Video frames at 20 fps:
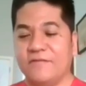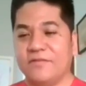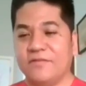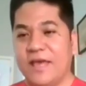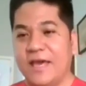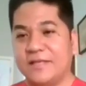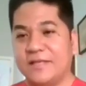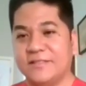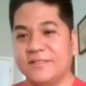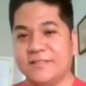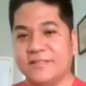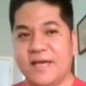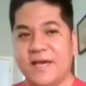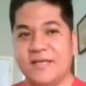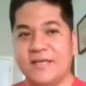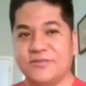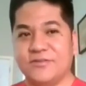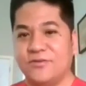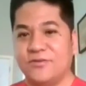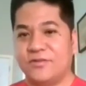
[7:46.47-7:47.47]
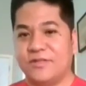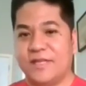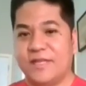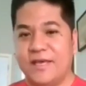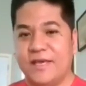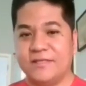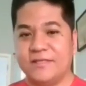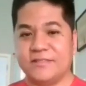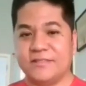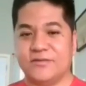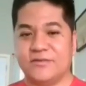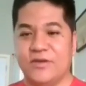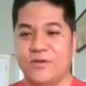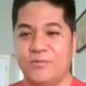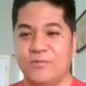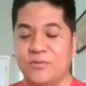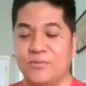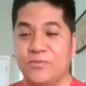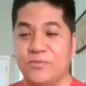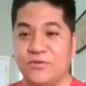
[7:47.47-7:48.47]
exercise or things. So it
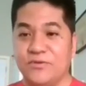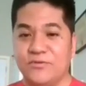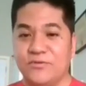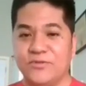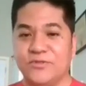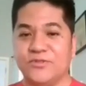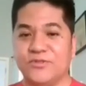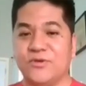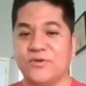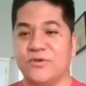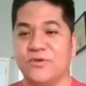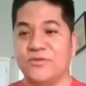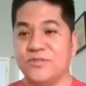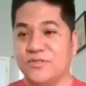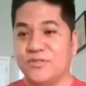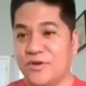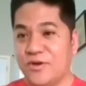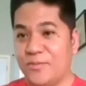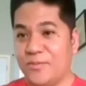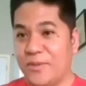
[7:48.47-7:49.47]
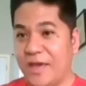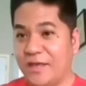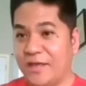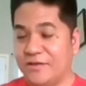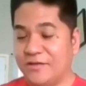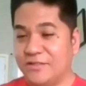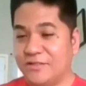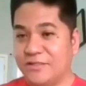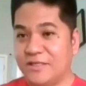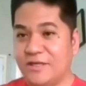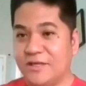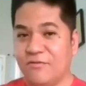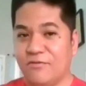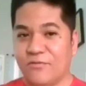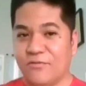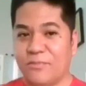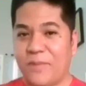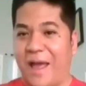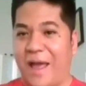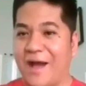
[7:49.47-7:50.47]
will produce to conserve energy or
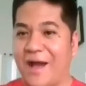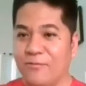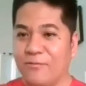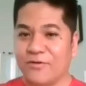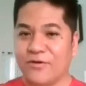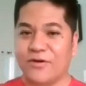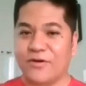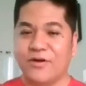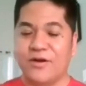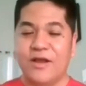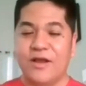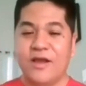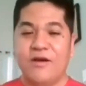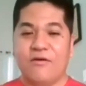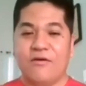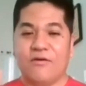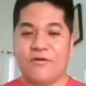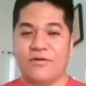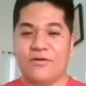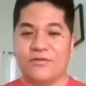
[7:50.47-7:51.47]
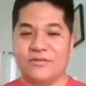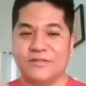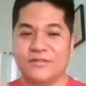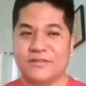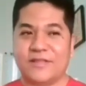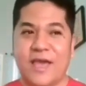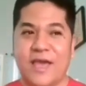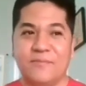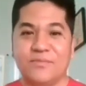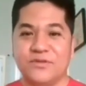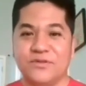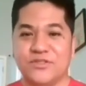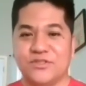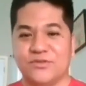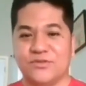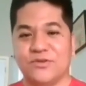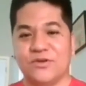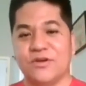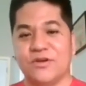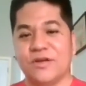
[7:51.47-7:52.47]
power or
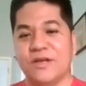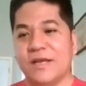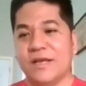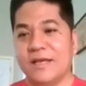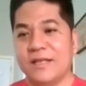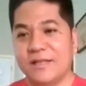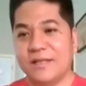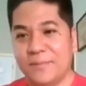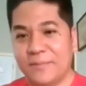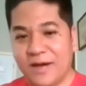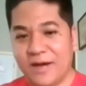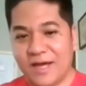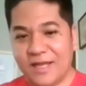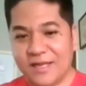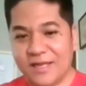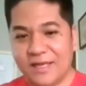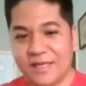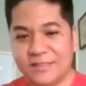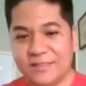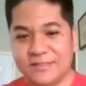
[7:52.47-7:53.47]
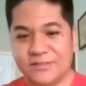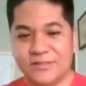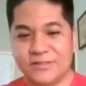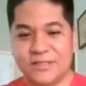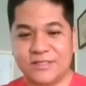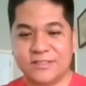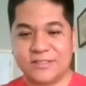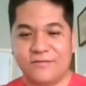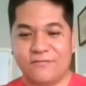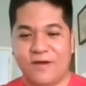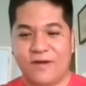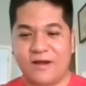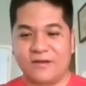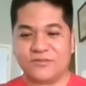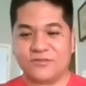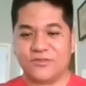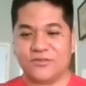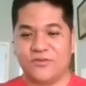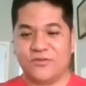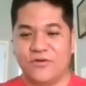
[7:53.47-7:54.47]
temperature in the body. So that's the
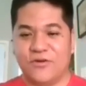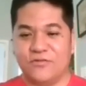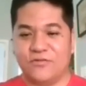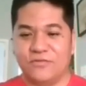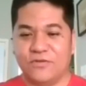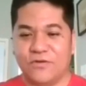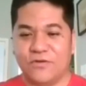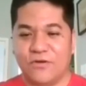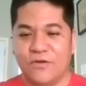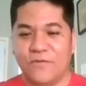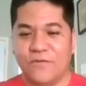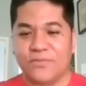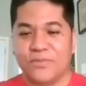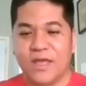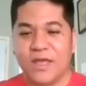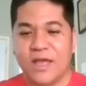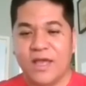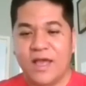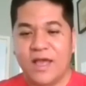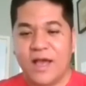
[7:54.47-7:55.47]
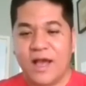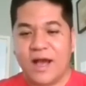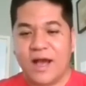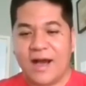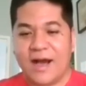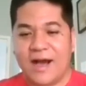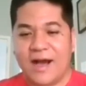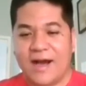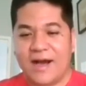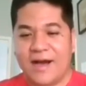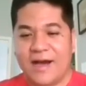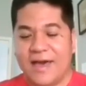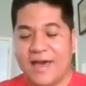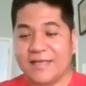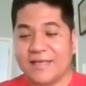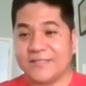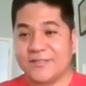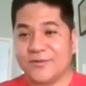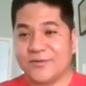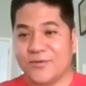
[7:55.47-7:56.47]
function of your
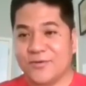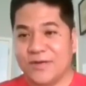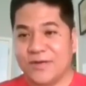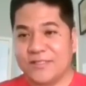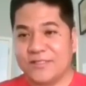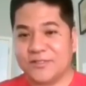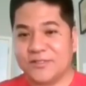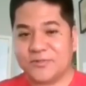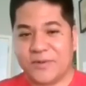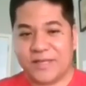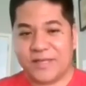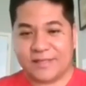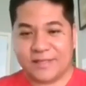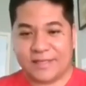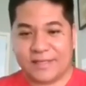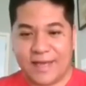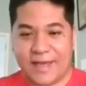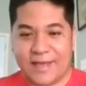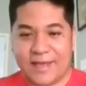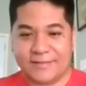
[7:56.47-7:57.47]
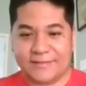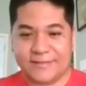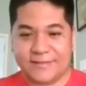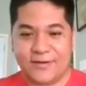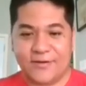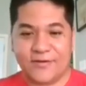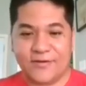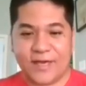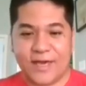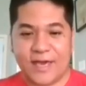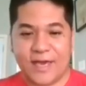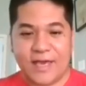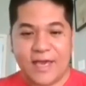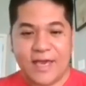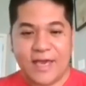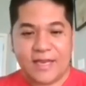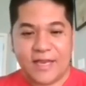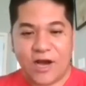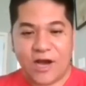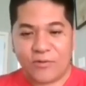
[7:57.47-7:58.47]
exocrine sweat glands. Okay,
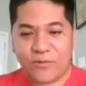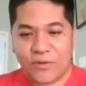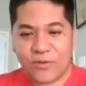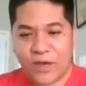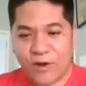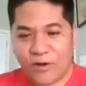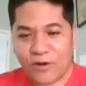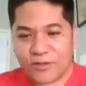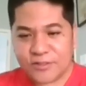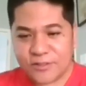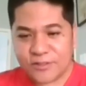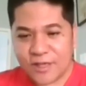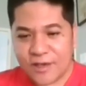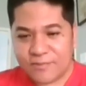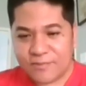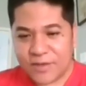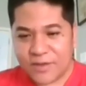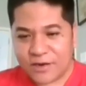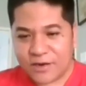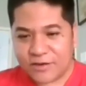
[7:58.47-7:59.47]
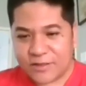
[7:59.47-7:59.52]
now we also have here the